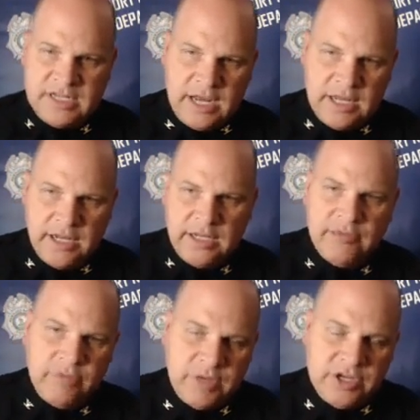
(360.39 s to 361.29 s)
that, getting
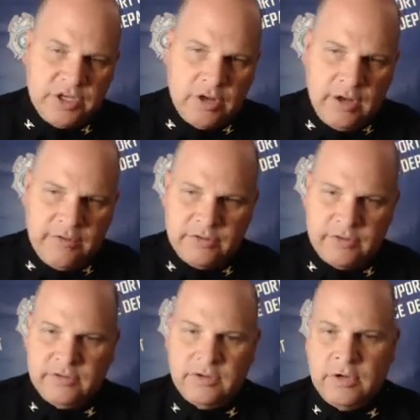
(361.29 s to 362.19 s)
information to
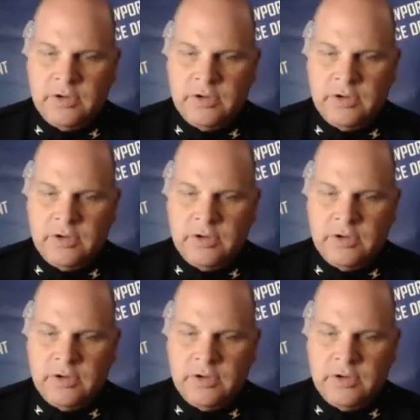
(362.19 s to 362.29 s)
officers.